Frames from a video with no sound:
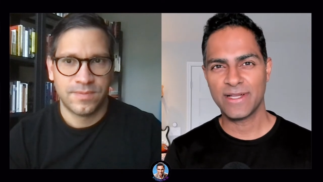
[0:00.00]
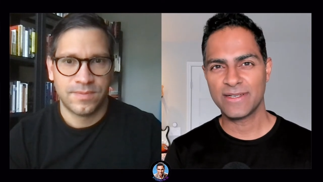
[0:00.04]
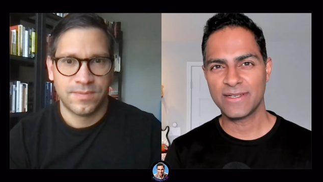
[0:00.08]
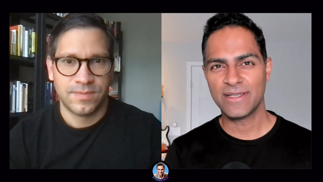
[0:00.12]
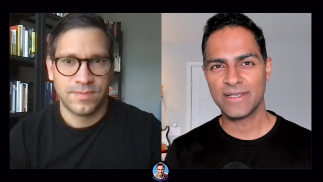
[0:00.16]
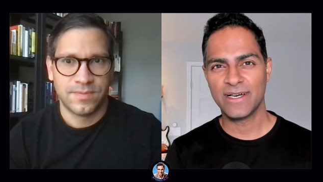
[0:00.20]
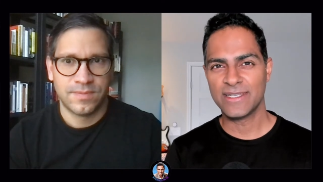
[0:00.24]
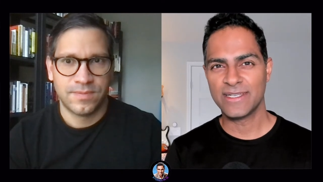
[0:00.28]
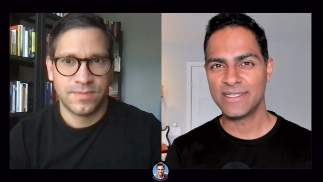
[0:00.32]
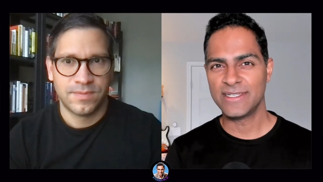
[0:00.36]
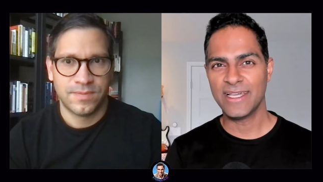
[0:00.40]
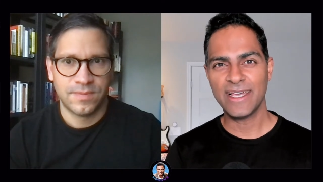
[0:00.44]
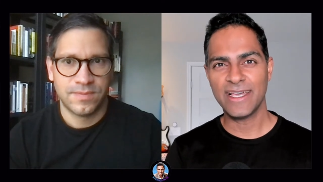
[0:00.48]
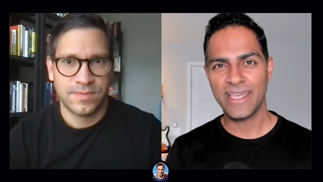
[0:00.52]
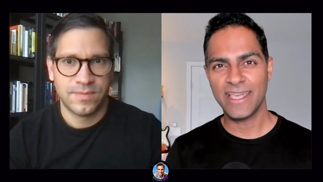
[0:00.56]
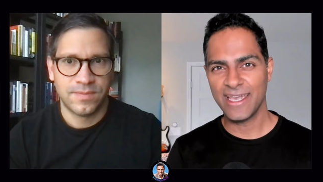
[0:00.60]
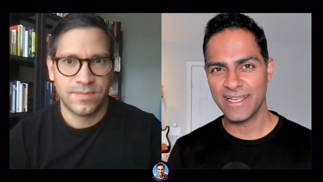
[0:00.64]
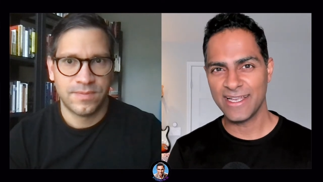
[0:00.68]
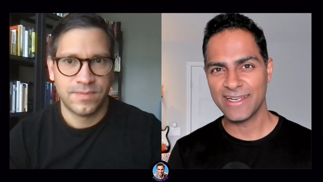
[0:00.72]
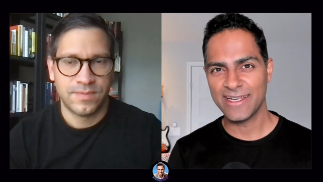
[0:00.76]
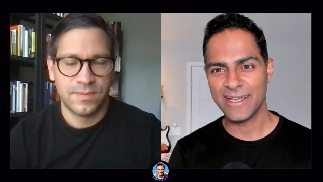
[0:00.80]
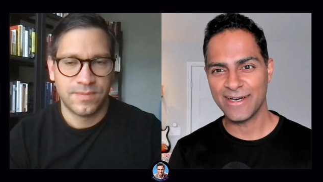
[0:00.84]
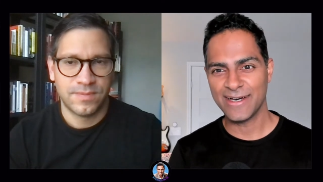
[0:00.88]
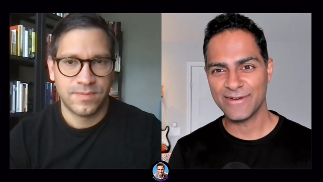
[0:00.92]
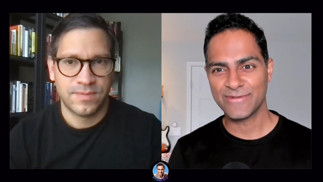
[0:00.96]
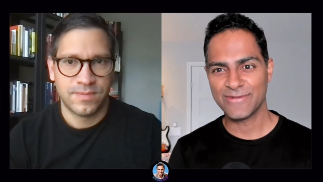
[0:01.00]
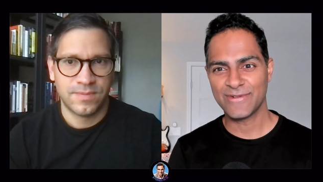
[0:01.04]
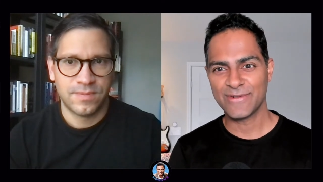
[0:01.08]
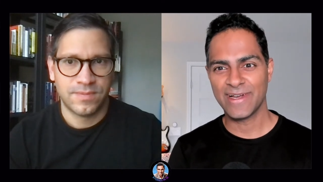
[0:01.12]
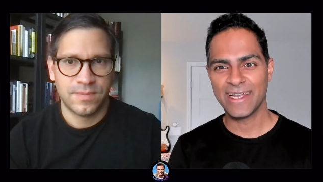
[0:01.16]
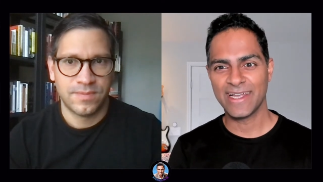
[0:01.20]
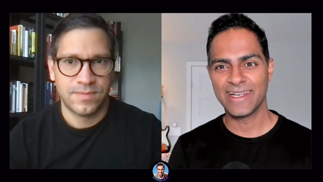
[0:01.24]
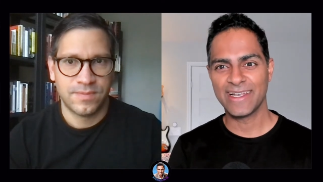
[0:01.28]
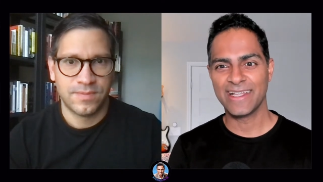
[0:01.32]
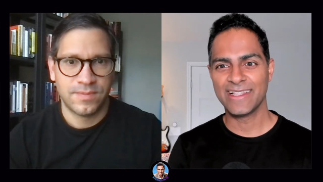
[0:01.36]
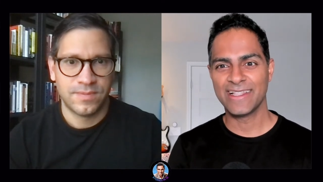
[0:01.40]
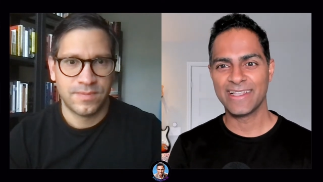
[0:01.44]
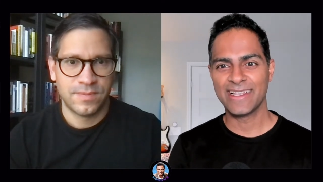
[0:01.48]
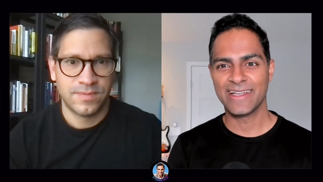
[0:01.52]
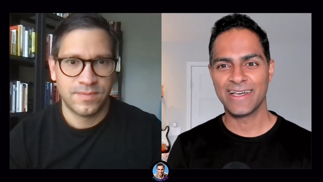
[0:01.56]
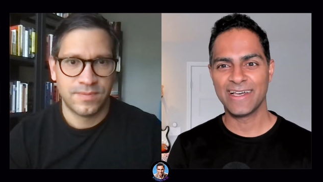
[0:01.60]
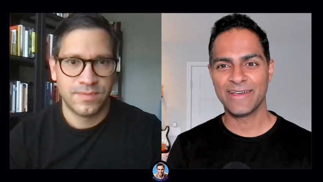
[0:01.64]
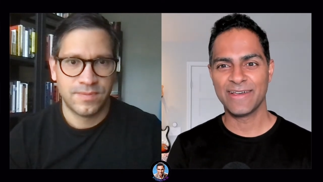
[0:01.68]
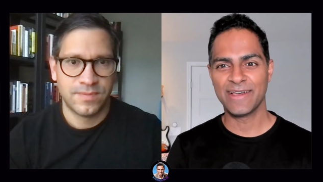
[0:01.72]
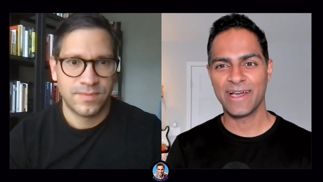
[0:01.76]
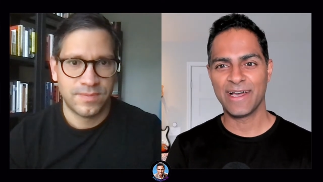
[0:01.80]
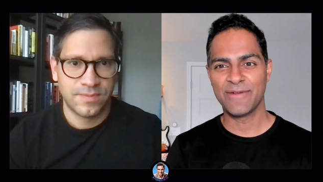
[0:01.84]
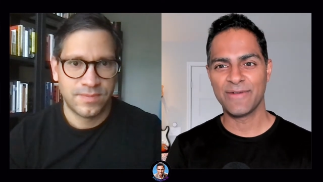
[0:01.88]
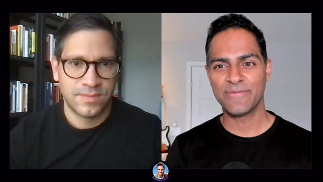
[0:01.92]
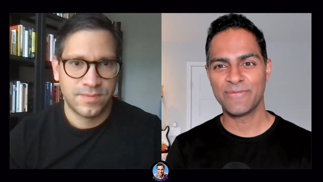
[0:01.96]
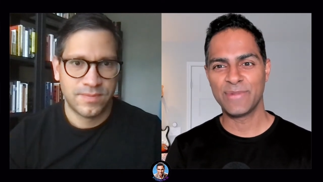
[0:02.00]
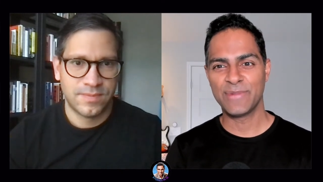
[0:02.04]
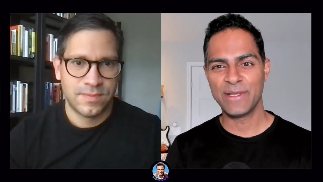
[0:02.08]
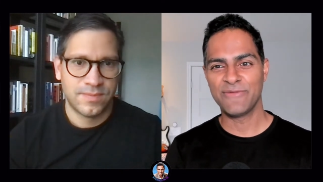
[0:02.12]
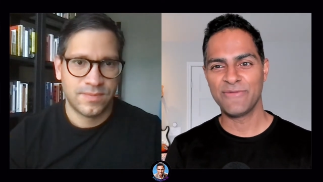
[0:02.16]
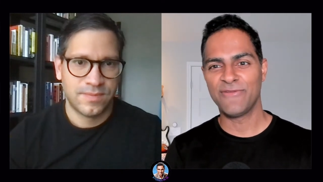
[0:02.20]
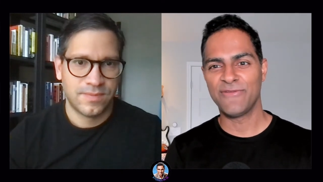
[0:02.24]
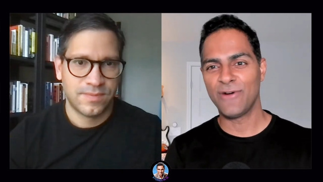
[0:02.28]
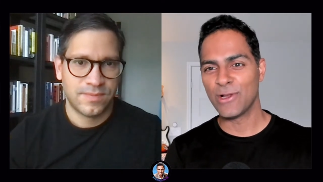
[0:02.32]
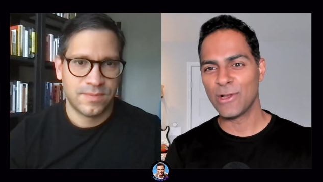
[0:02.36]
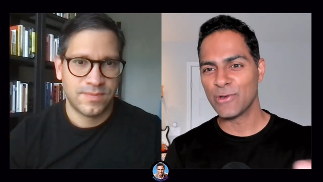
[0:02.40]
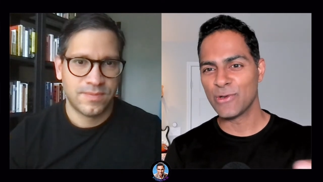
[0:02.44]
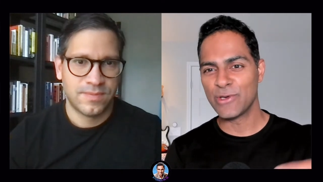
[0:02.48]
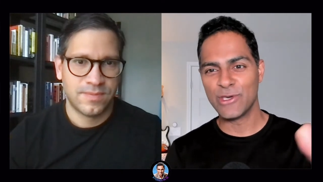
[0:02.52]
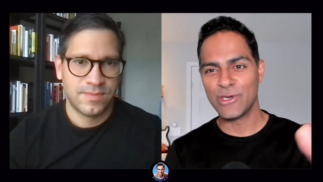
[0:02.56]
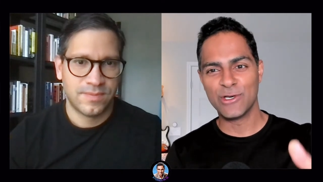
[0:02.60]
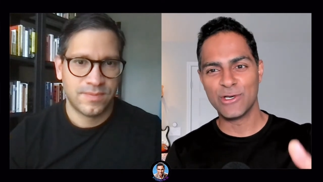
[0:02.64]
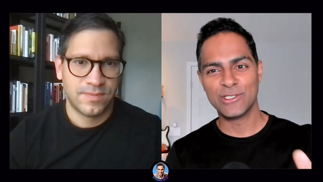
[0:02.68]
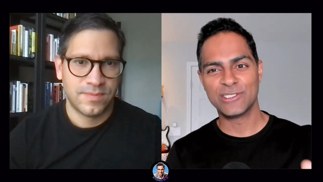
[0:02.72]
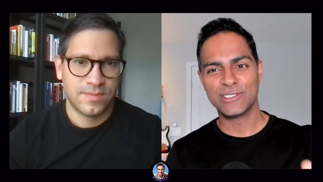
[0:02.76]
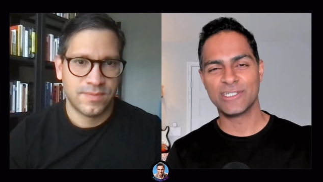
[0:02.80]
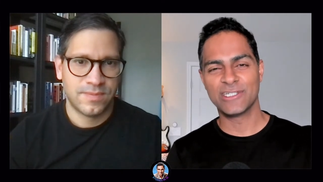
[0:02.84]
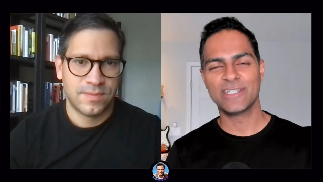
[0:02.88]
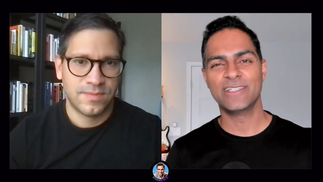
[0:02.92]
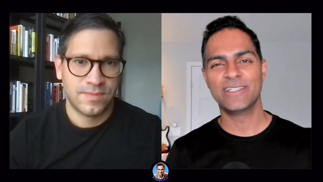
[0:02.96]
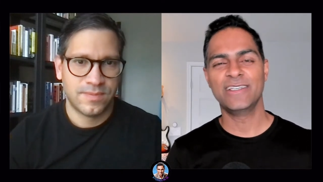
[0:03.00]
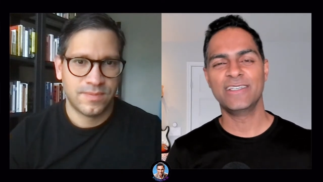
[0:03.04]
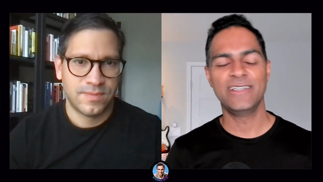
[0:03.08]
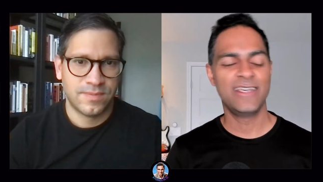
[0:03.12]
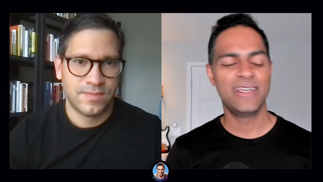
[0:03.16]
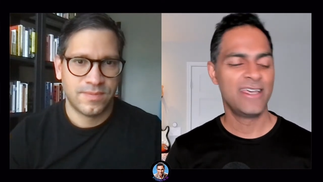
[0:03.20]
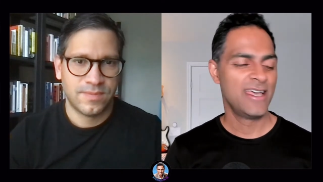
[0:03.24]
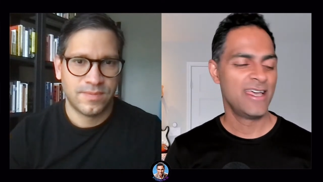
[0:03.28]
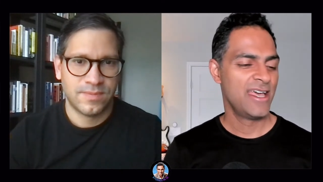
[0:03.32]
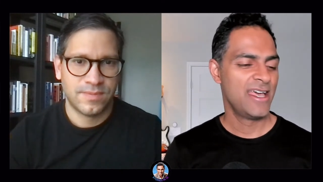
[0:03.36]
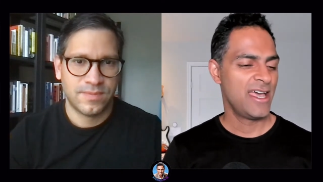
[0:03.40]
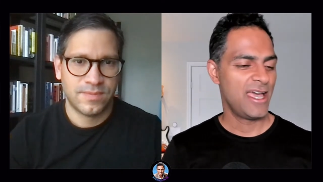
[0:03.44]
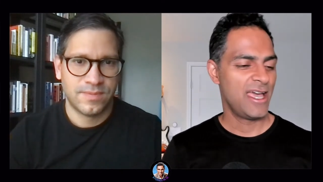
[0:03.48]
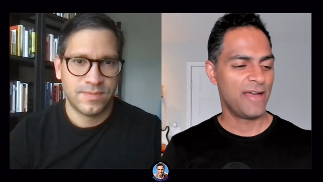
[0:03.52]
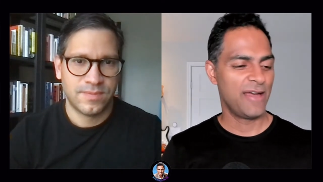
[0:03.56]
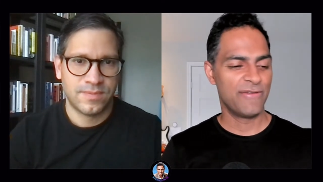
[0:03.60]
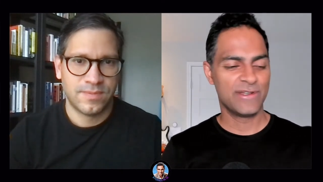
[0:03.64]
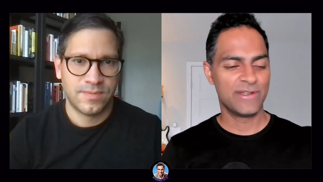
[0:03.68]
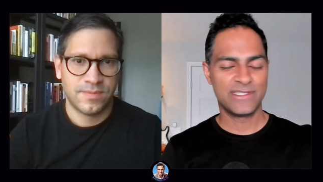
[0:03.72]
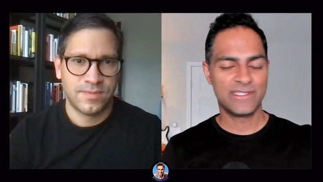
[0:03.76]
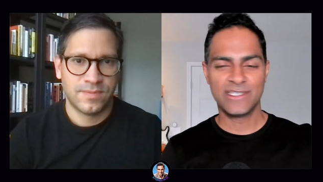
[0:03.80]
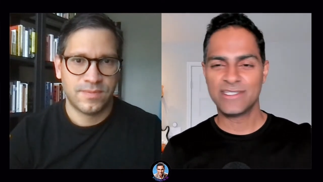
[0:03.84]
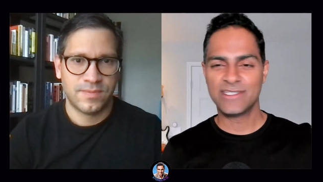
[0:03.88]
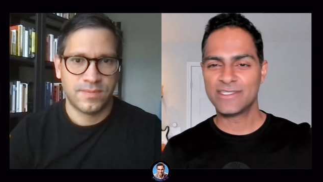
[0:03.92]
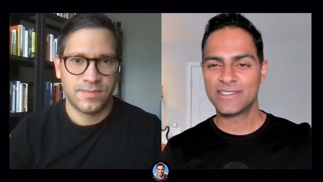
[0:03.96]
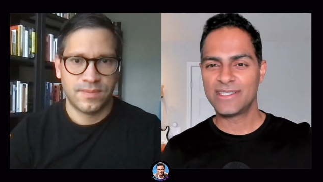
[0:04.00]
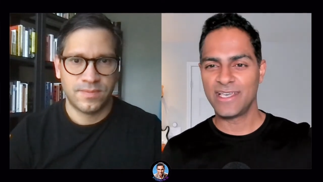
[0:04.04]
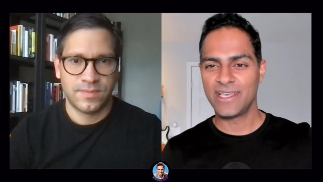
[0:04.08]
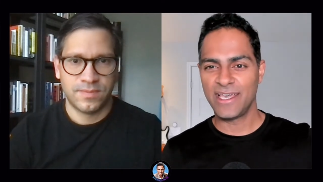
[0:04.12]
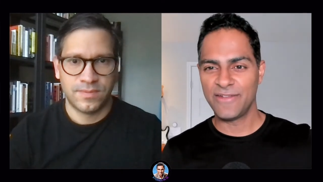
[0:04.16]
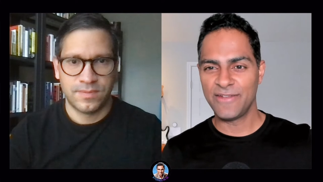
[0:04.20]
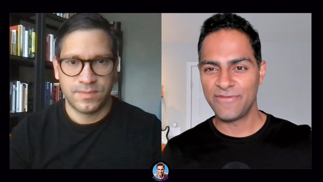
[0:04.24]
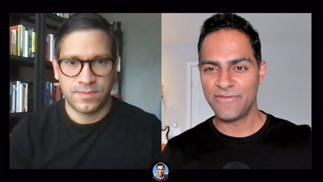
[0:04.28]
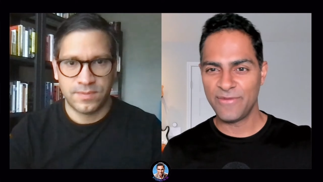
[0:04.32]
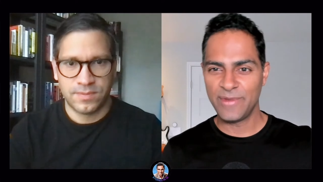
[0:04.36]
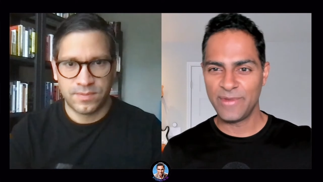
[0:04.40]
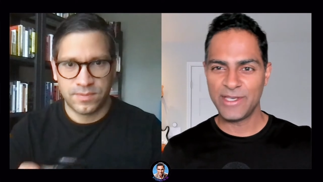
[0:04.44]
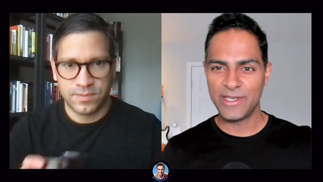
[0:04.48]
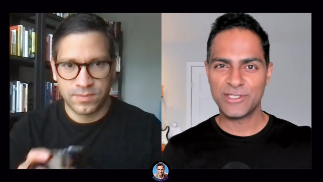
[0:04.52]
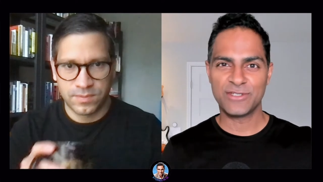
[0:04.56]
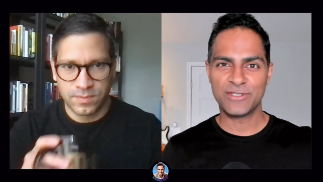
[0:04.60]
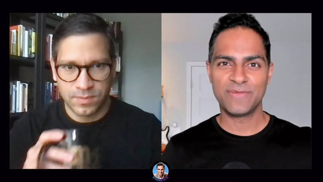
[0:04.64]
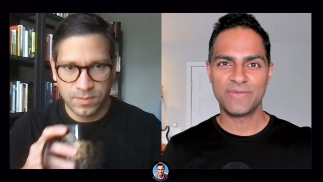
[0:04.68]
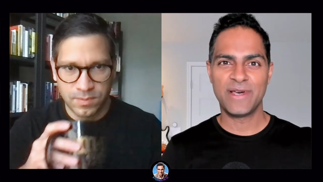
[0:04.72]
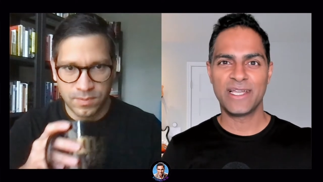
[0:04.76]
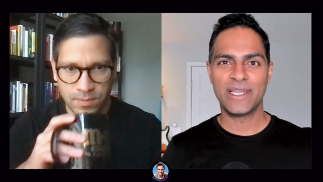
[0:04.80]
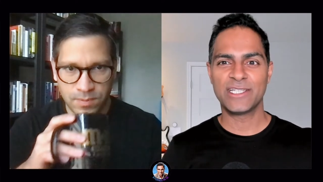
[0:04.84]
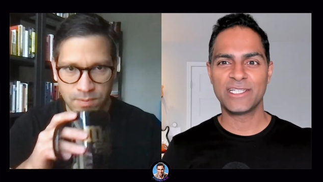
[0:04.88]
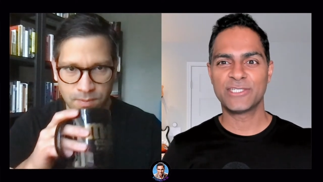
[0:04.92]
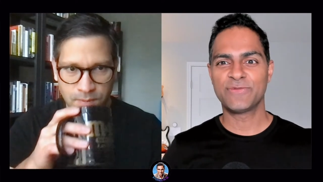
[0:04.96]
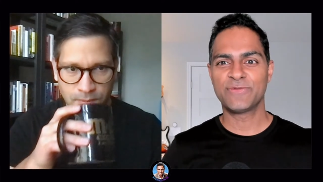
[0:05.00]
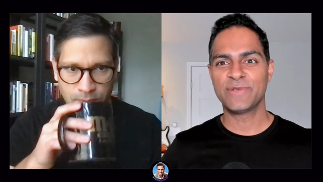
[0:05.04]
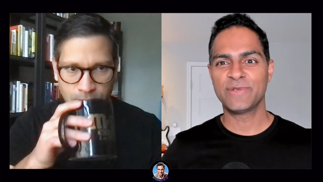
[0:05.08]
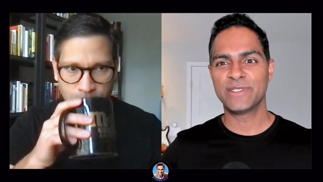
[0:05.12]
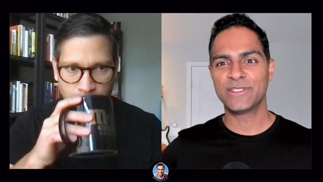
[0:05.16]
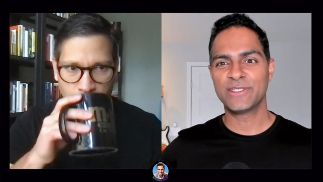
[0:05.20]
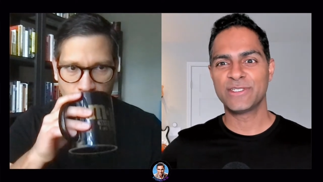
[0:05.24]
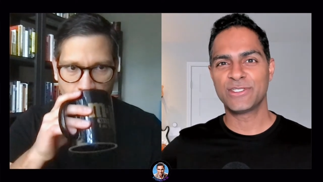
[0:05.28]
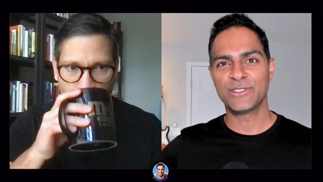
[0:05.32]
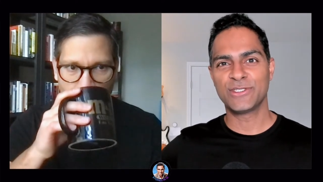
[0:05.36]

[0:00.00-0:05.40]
Speaker 1: a decade now, right? And then I, I've been following your journey ever since the information management to